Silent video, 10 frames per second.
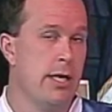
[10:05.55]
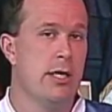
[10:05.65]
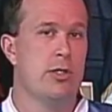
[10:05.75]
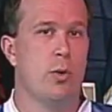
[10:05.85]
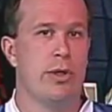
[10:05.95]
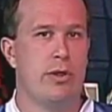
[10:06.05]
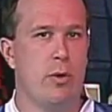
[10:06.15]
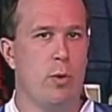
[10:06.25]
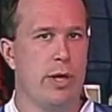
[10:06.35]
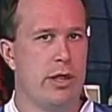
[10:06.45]
So with
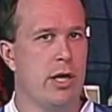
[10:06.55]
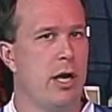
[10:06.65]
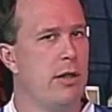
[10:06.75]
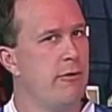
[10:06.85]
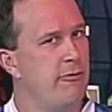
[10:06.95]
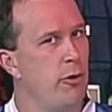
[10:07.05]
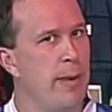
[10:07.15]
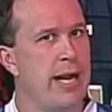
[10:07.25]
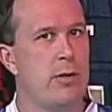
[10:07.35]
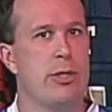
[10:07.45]
with uh, the
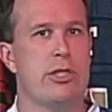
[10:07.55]
fullback